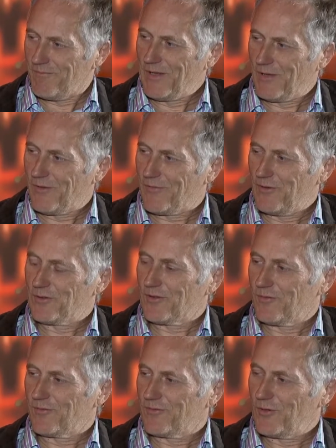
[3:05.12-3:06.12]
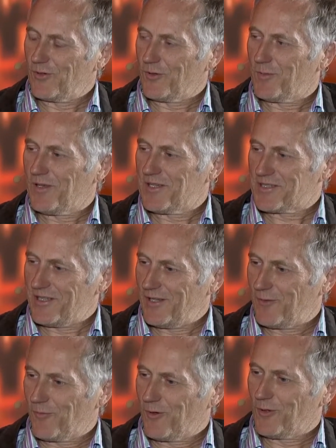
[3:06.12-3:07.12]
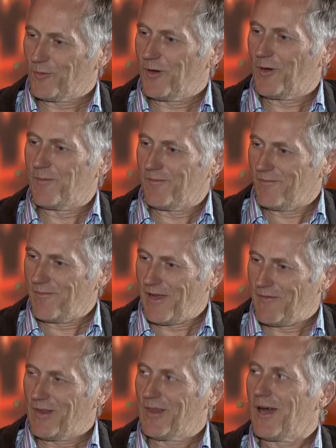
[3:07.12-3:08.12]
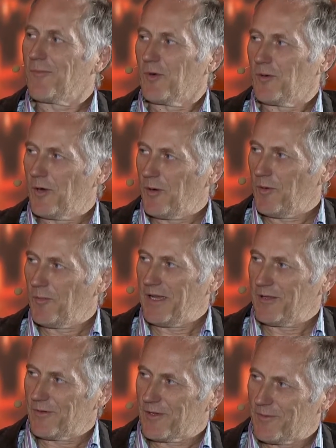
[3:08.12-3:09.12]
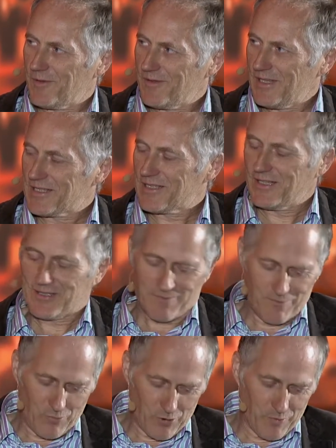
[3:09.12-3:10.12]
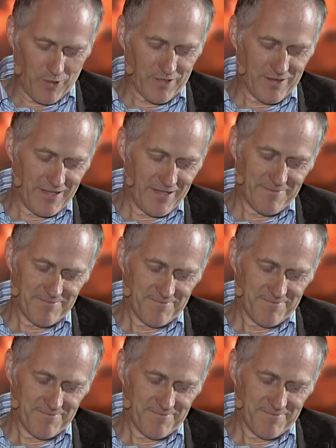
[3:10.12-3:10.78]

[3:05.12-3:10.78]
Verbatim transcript: You know, the future of Google Plus in yep. a world where we have a lot more mobile bandwidth. Yeah. Let's let's bookmark that. But